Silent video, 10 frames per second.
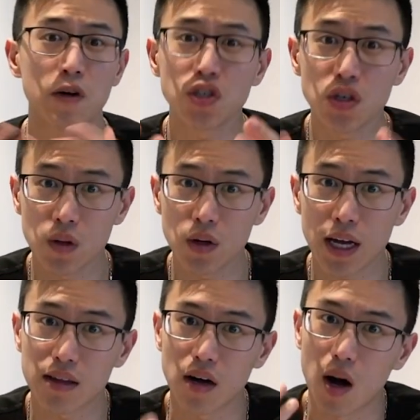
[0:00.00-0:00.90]
We should
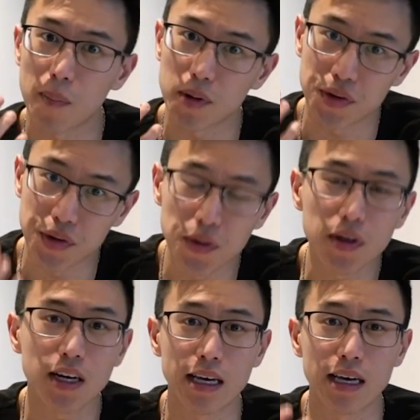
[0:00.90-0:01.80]
look at the
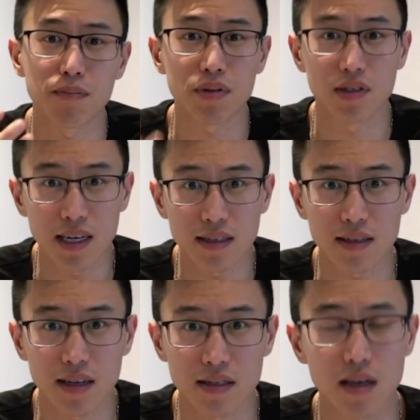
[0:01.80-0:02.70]
opportunity it
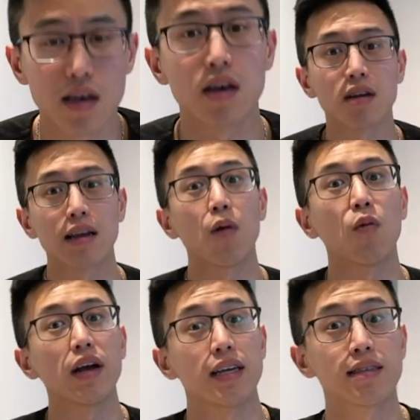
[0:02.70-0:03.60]
presents us. Now, what